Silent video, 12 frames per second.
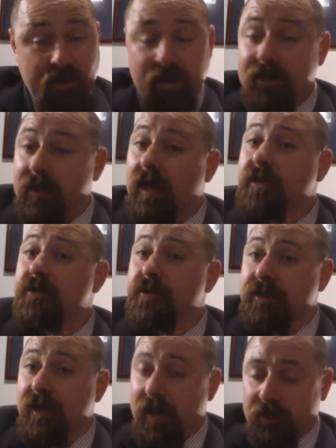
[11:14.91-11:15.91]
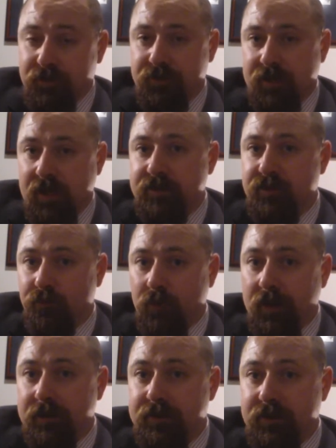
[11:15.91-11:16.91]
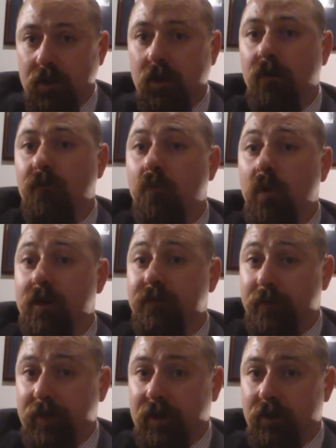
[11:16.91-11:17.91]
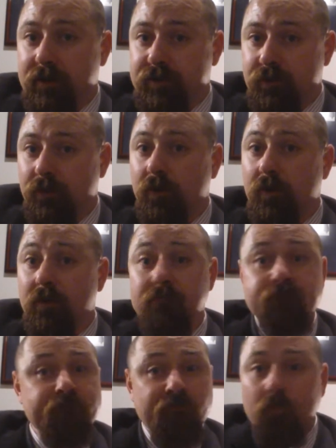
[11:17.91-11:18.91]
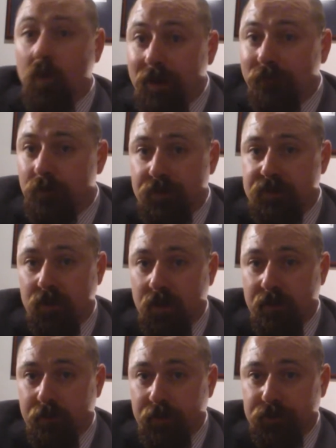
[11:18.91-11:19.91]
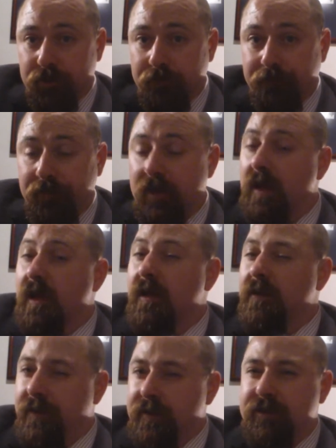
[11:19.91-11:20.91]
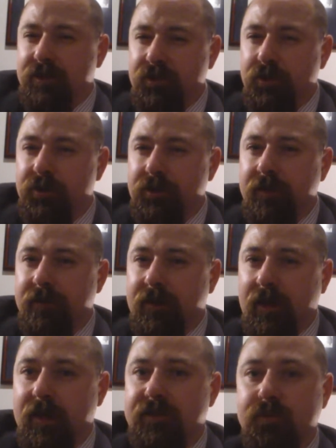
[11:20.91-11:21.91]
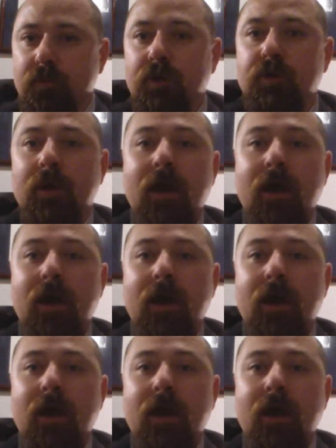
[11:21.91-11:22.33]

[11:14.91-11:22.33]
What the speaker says: and to exercise the rights of one of the parents who are, for whatever reason, not in the picture. This is usually the case where you